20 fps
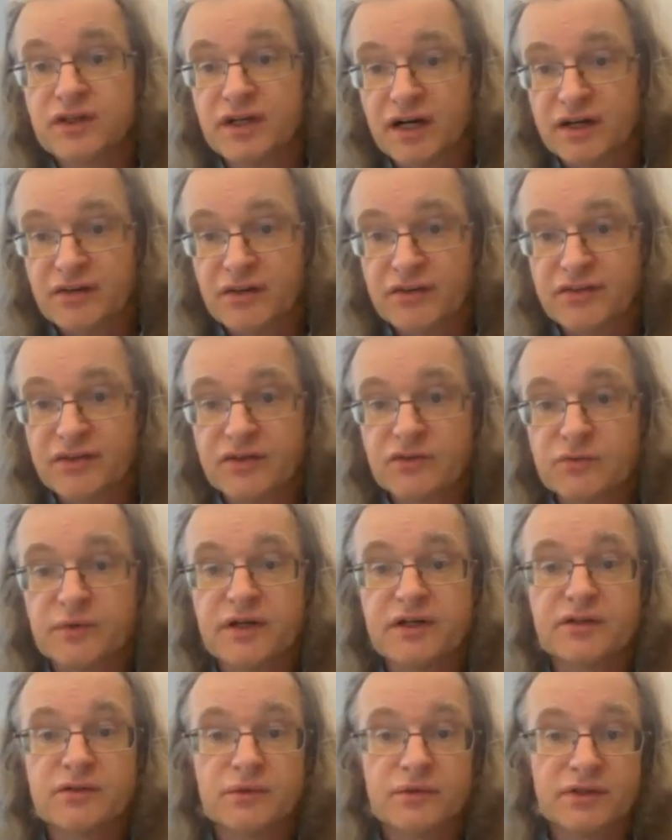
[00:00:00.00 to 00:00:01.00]
the other things we
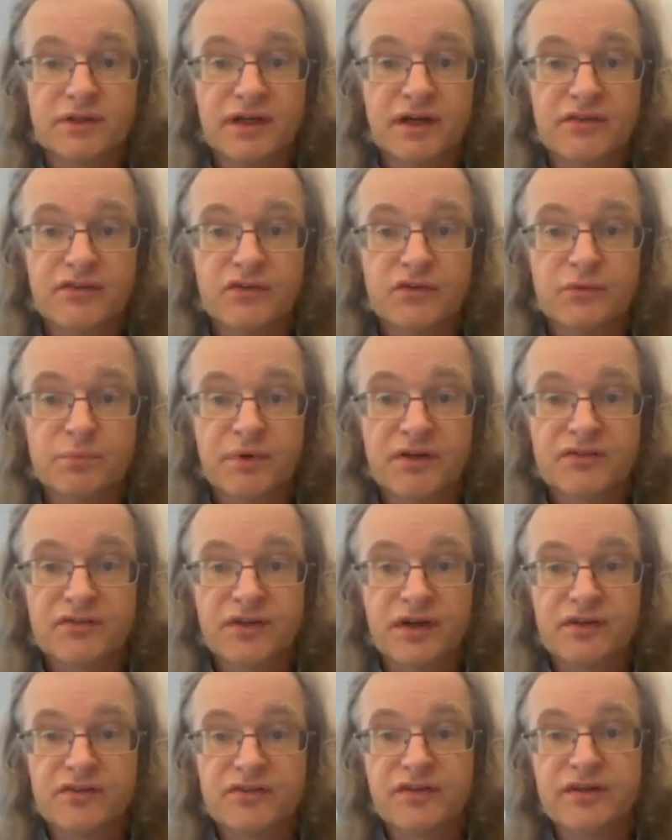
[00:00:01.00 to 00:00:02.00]
are doing here at the Space
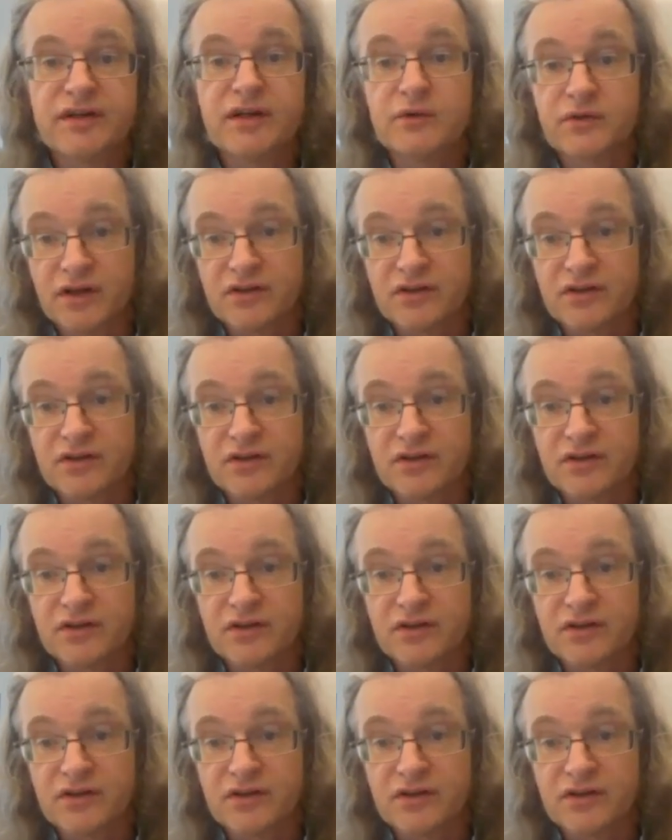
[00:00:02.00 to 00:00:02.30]
Science Center,